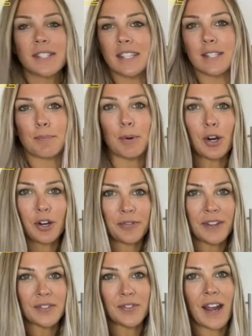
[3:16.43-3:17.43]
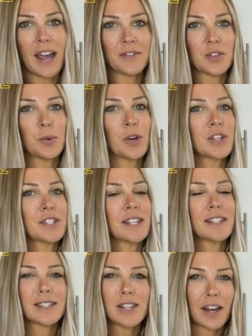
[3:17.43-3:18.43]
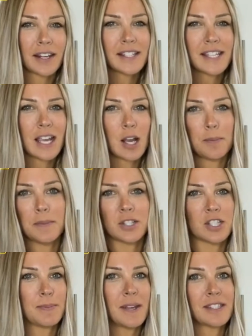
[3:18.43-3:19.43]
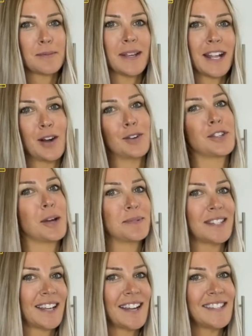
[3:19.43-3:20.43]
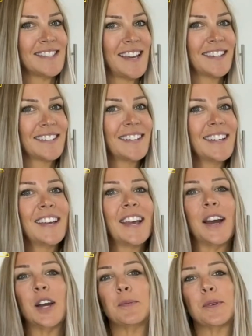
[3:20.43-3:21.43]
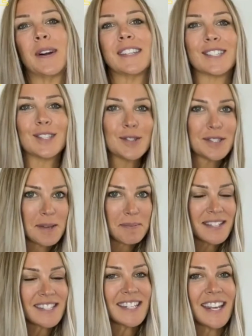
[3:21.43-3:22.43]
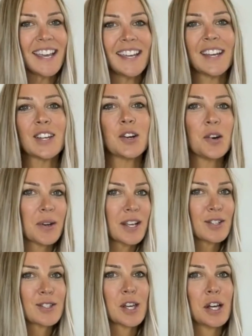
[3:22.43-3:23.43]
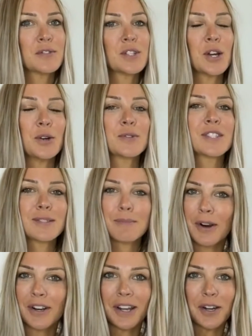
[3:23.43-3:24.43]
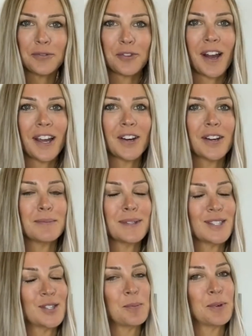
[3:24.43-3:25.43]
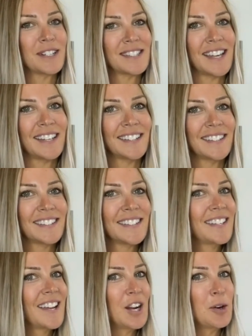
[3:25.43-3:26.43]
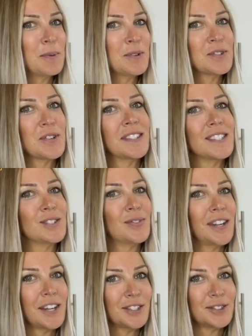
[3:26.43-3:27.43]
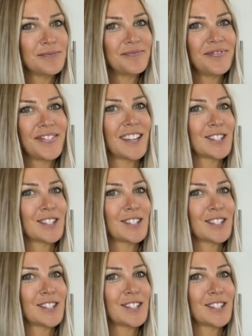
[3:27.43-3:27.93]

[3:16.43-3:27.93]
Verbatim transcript: is perfect for afterwards, and it's not gonna take up much space on my countertops like I said. I hope you guys learned something today. Go get yourselves your own smart air fryer and be super excited. I hope you enjoyed this video. Thanks